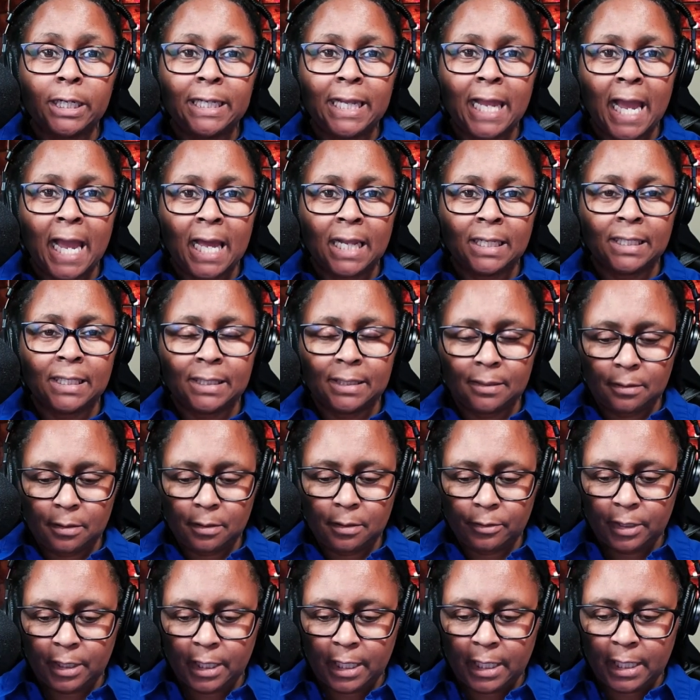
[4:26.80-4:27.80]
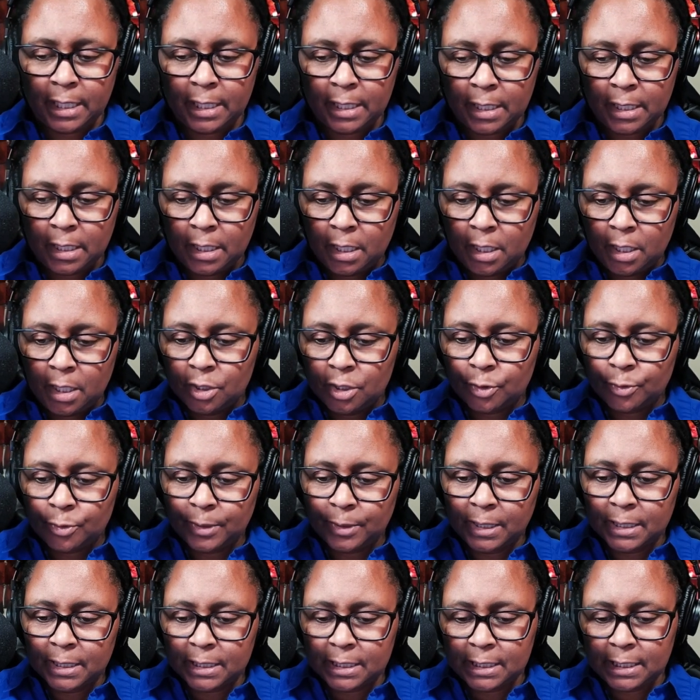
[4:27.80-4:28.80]
gallon, okay? So we
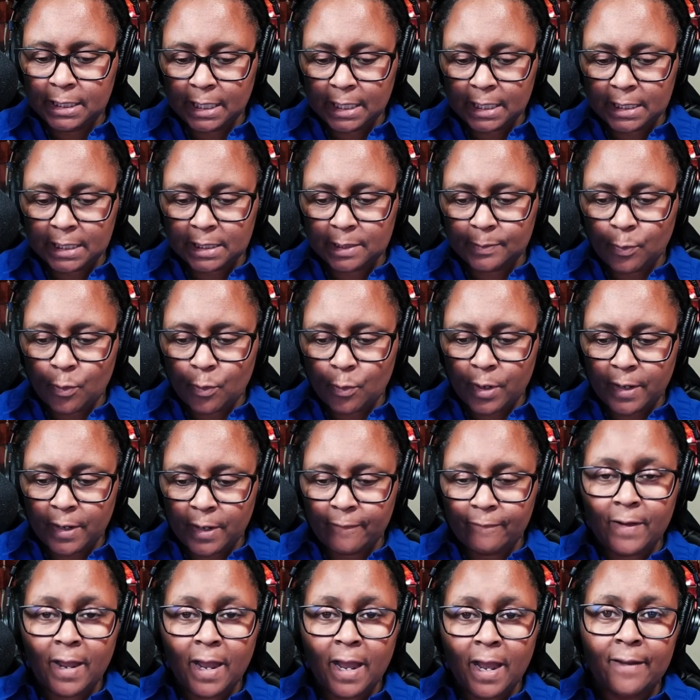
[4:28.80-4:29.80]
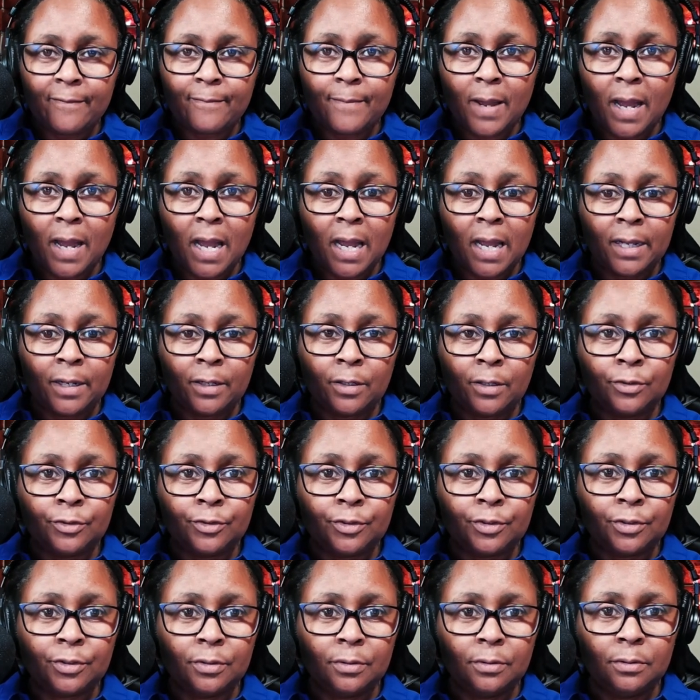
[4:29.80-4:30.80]
get 6.5
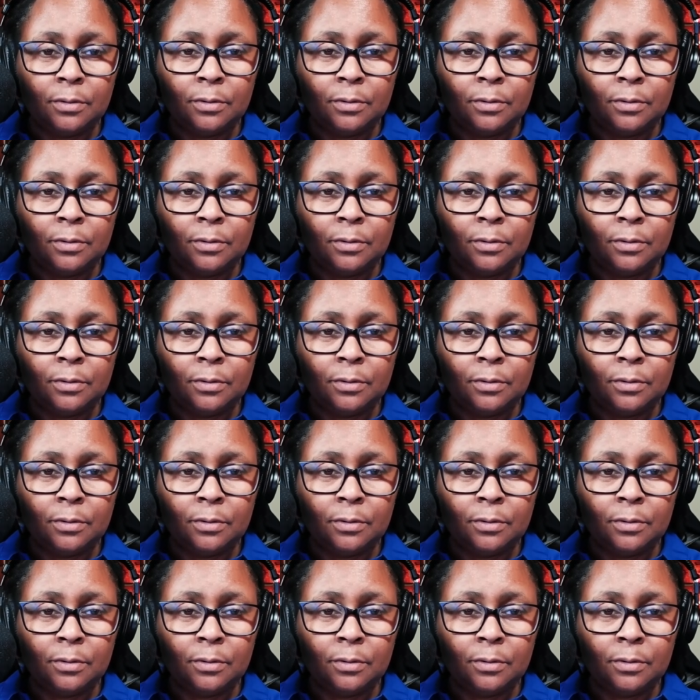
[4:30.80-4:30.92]
miles